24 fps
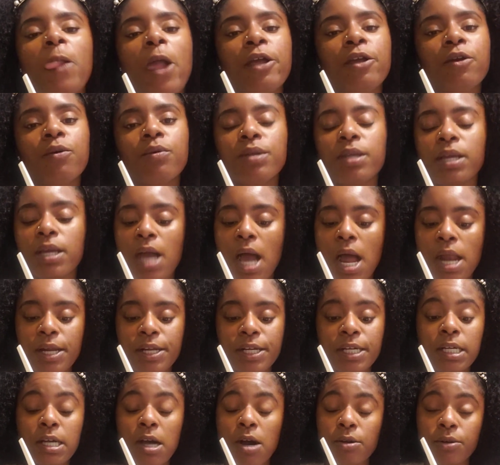You would think I didn't
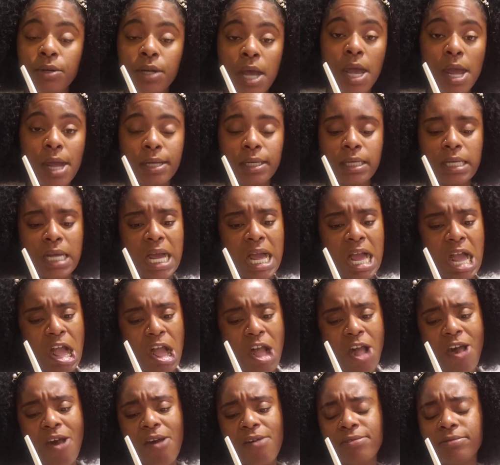eat all day, and I
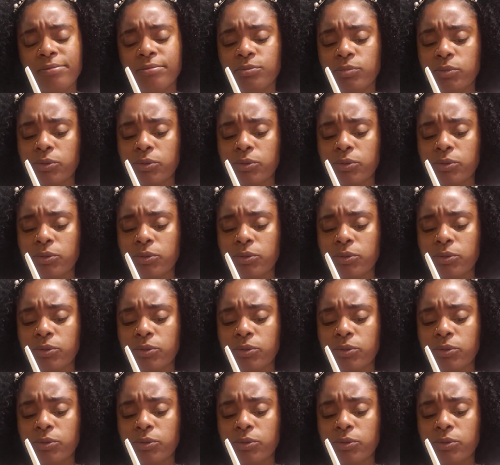have.